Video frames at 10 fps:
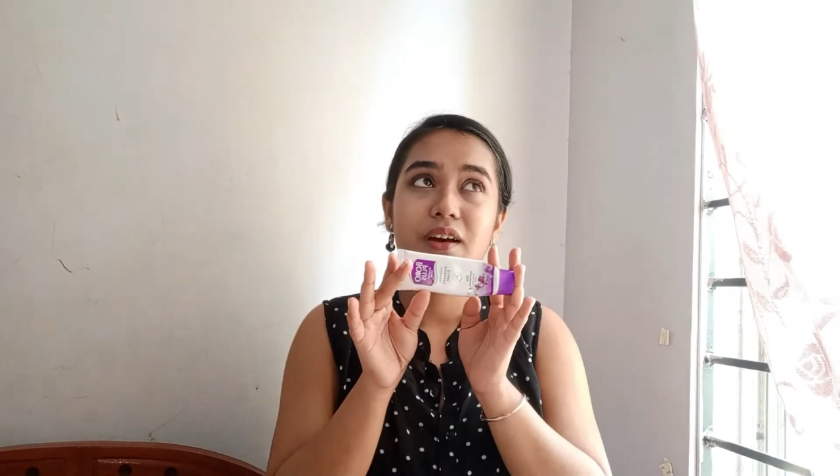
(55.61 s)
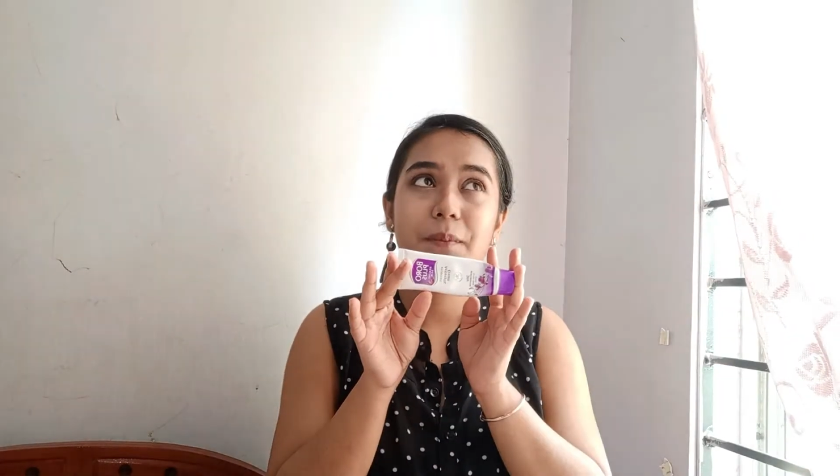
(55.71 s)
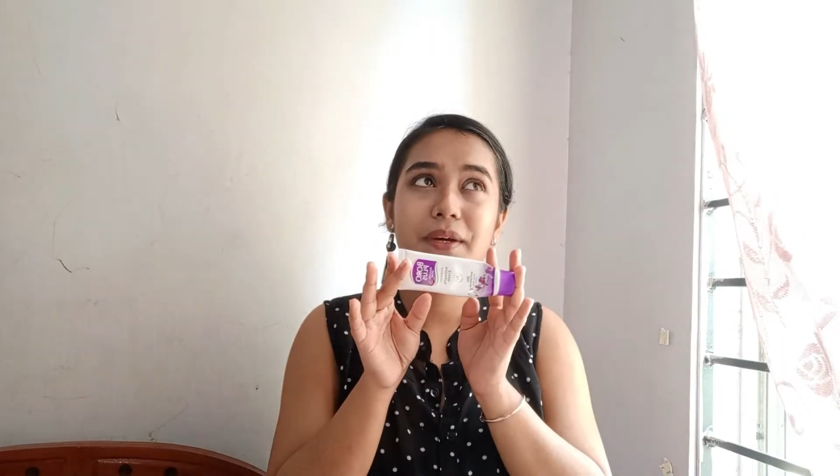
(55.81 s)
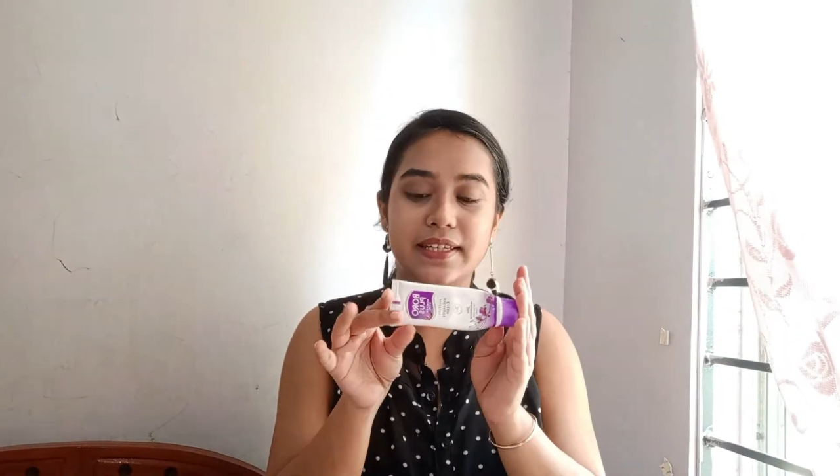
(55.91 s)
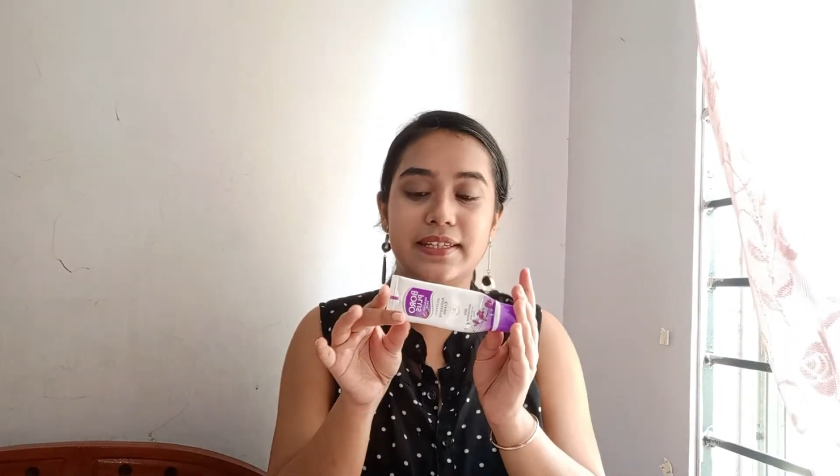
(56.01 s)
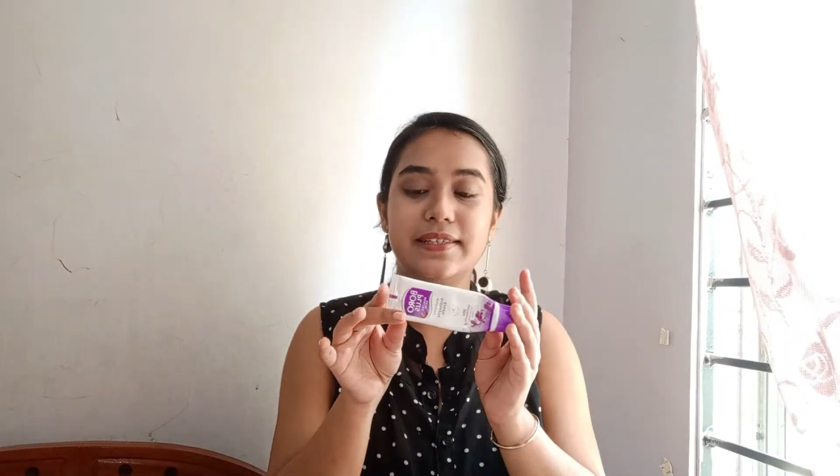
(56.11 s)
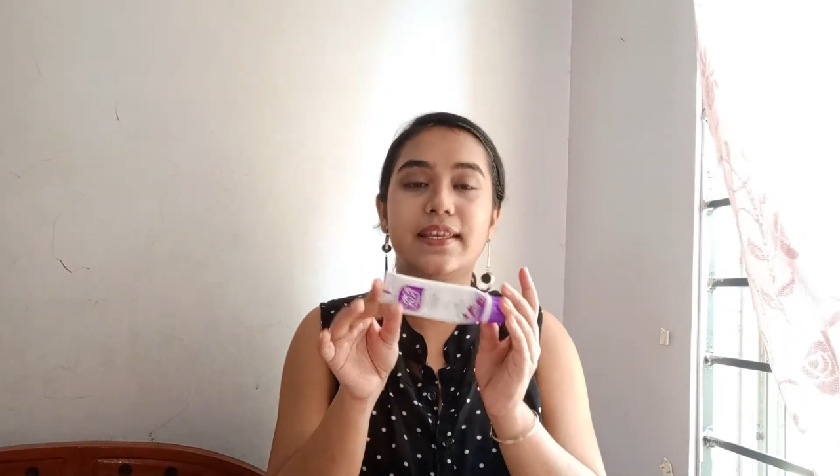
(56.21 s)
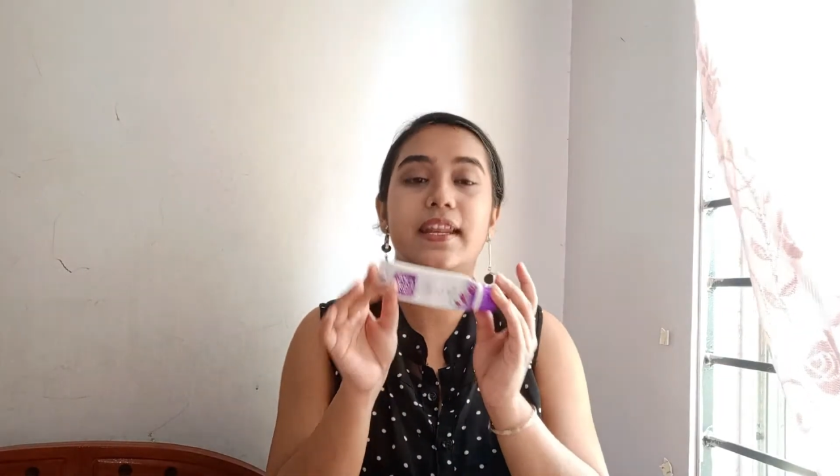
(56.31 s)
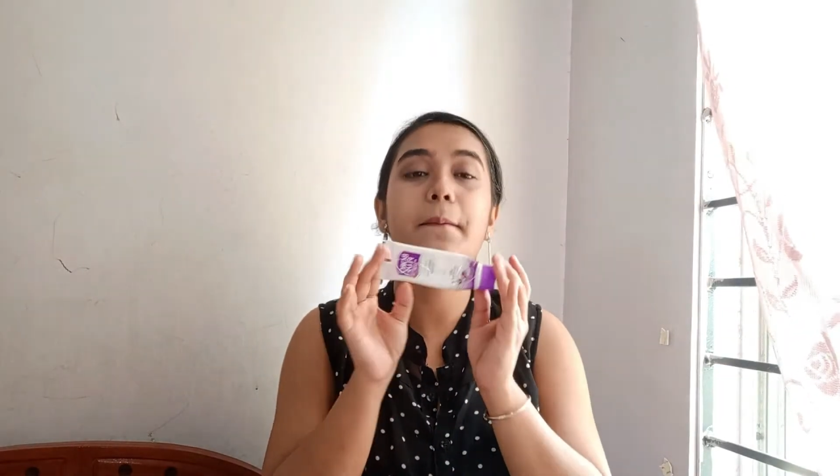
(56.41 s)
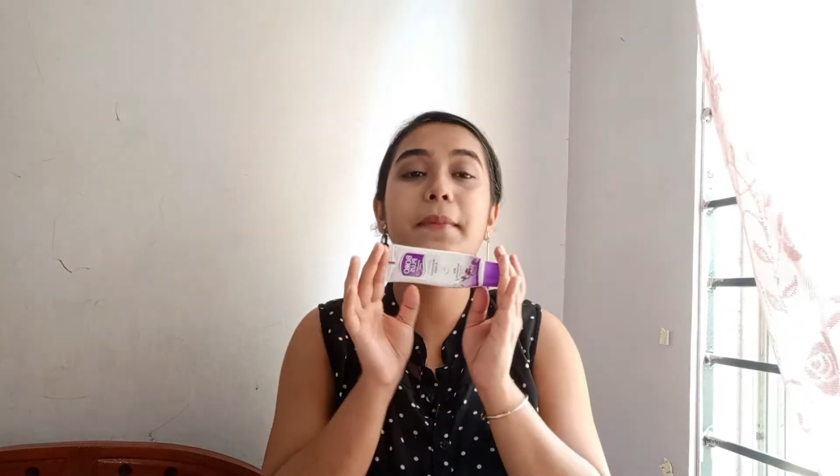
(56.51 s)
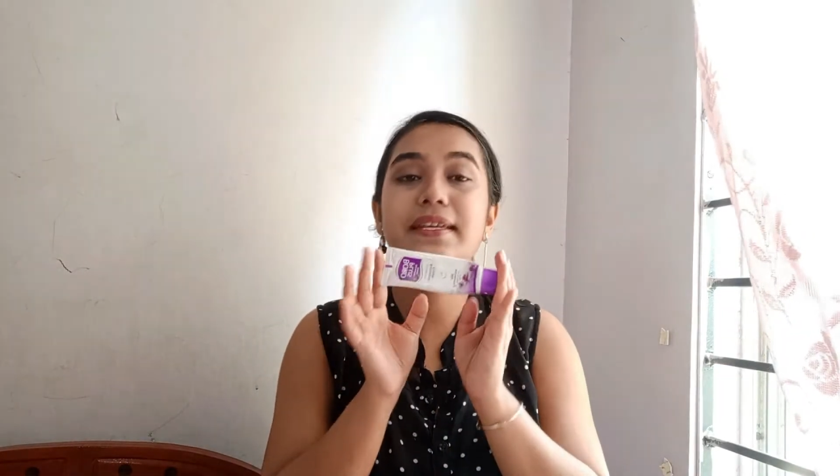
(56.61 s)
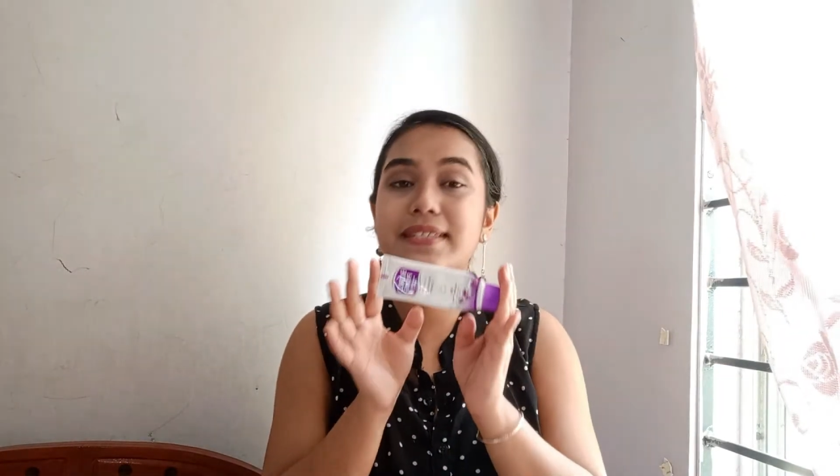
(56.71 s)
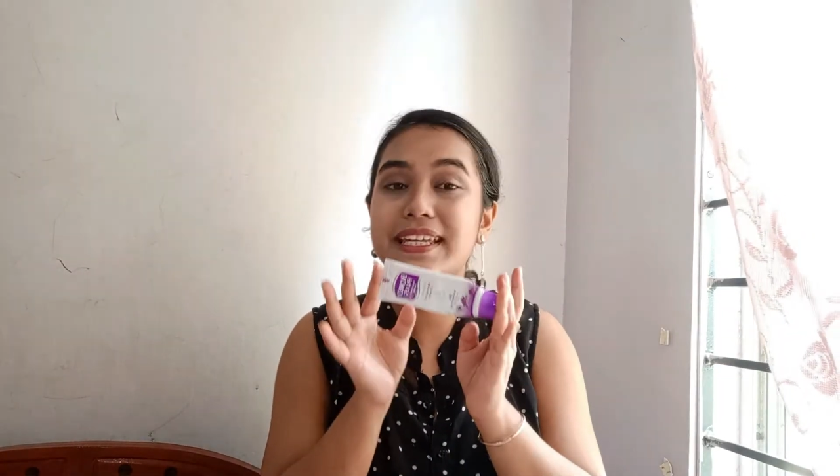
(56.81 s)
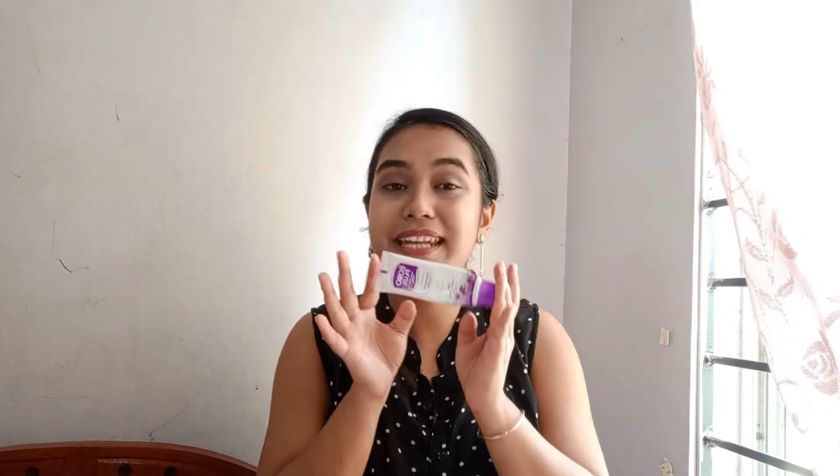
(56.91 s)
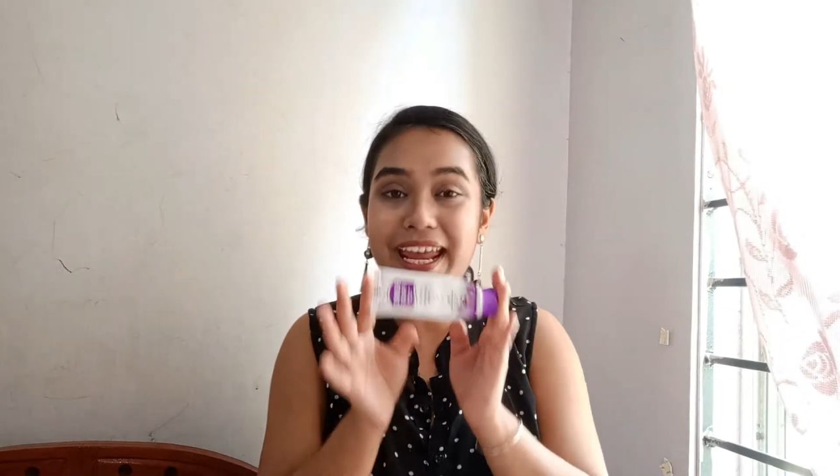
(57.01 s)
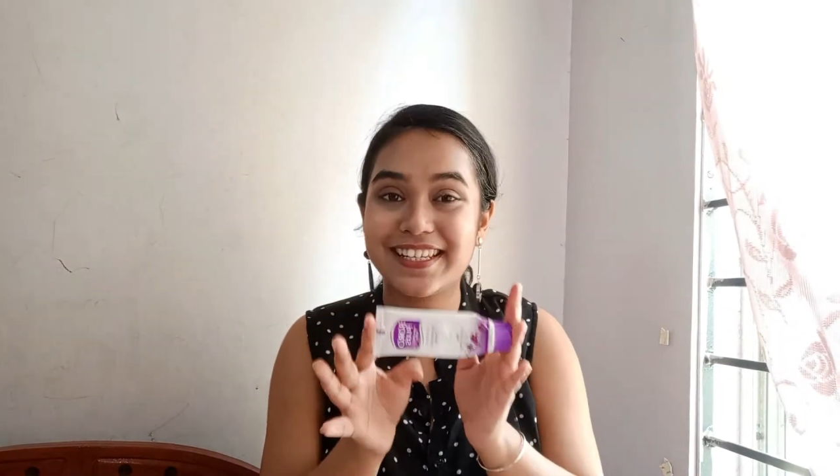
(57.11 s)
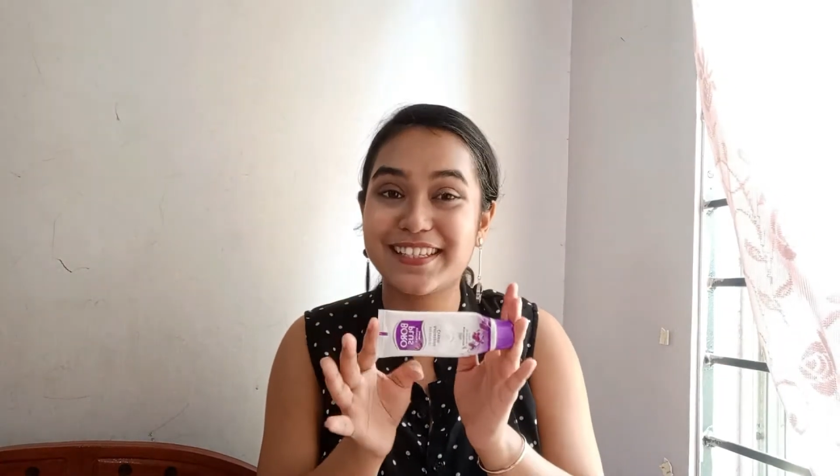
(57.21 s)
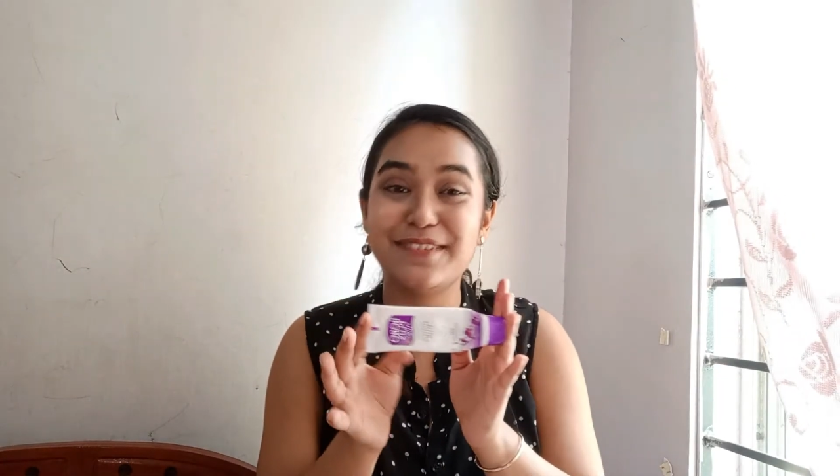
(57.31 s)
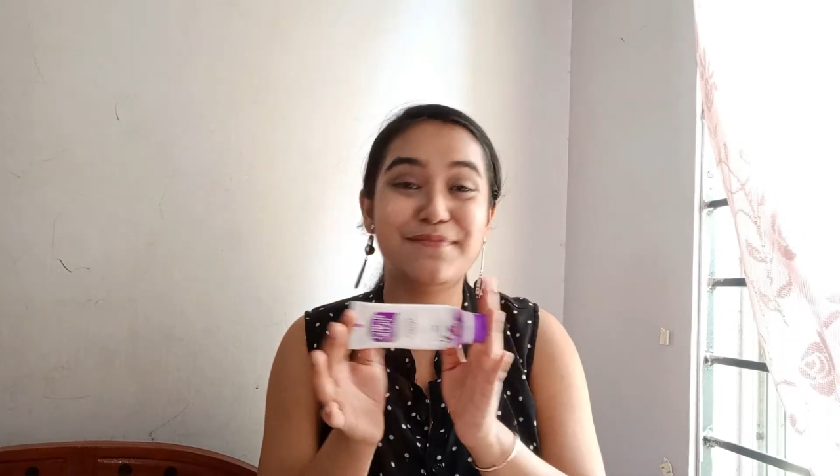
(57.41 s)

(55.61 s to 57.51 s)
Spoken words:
But it is an amazing night cream,